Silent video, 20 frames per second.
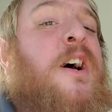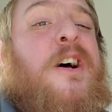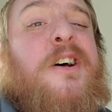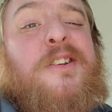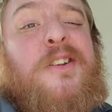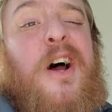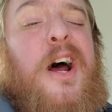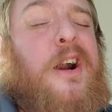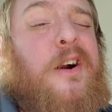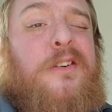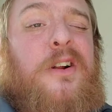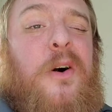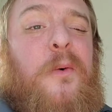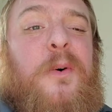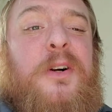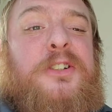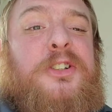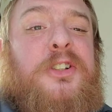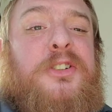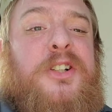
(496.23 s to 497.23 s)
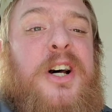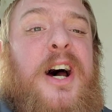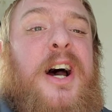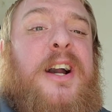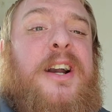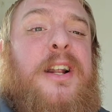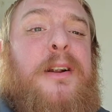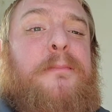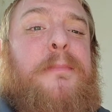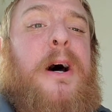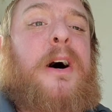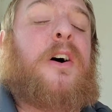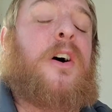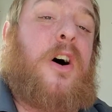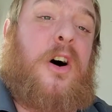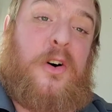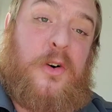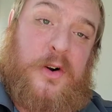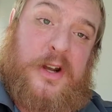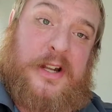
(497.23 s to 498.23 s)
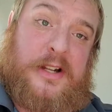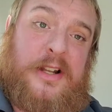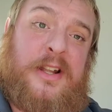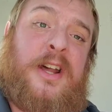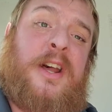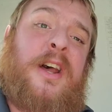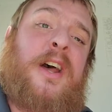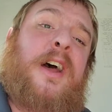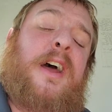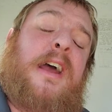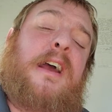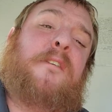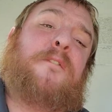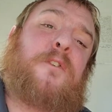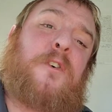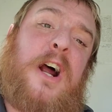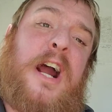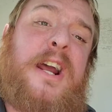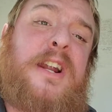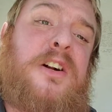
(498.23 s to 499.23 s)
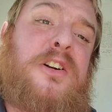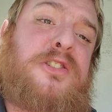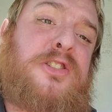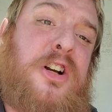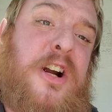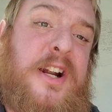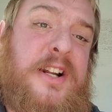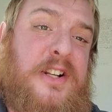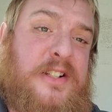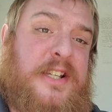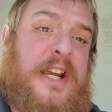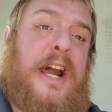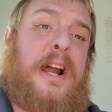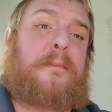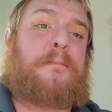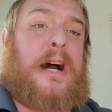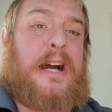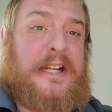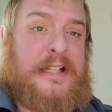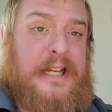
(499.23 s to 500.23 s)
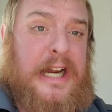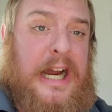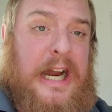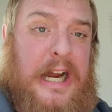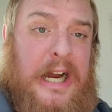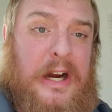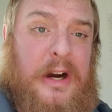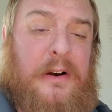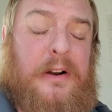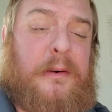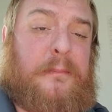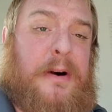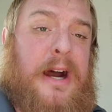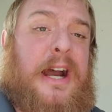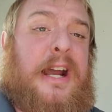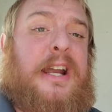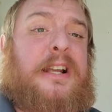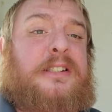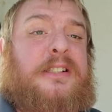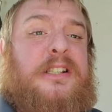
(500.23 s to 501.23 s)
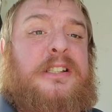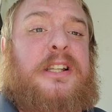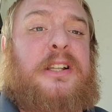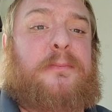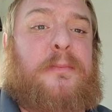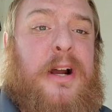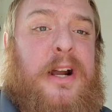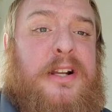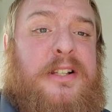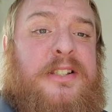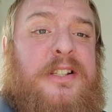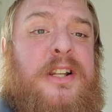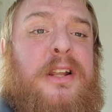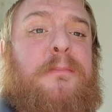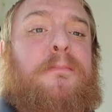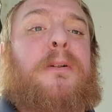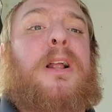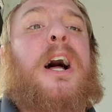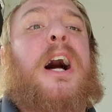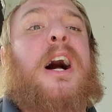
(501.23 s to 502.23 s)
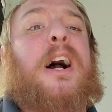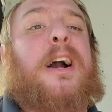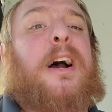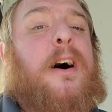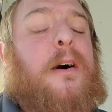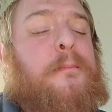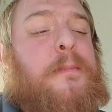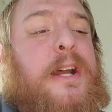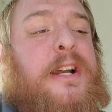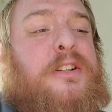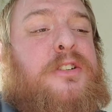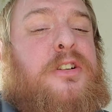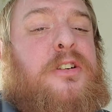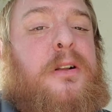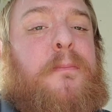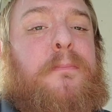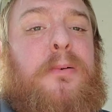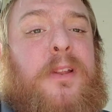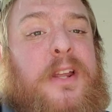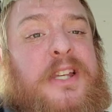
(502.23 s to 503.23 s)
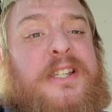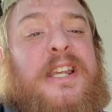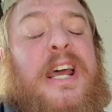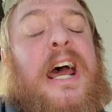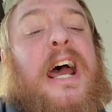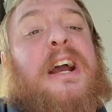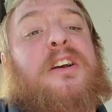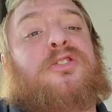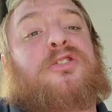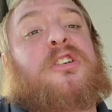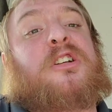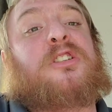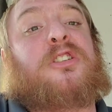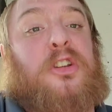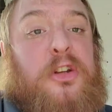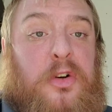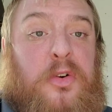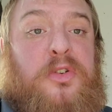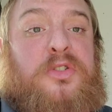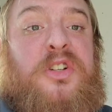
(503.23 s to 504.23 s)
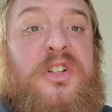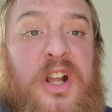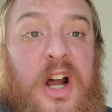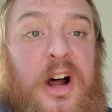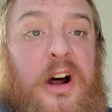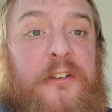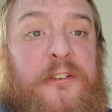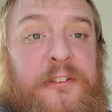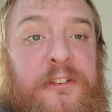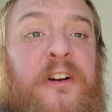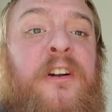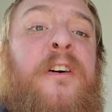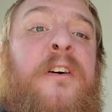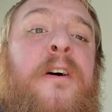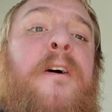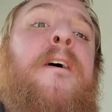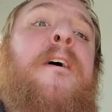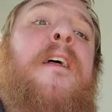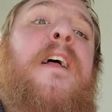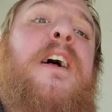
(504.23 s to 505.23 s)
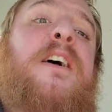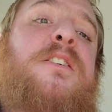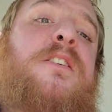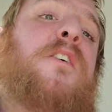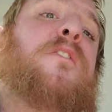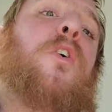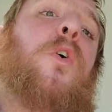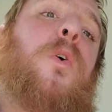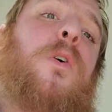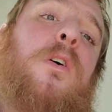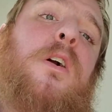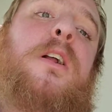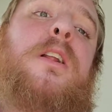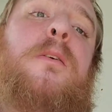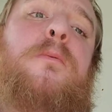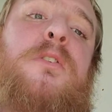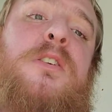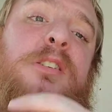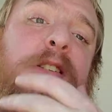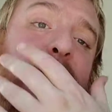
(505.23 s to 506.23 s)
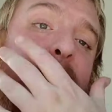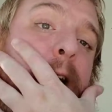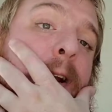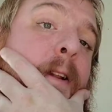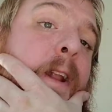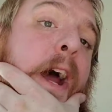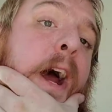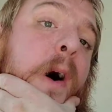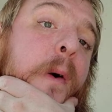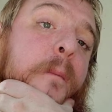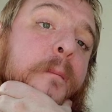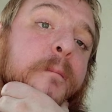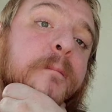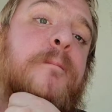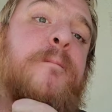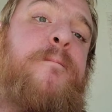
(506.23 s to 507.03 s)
So I don't know what you're talking about. Oh, and if rioters try to attack my town or my city block, I'll make sure the police actually do stuff. Instead of ordering them to stand down.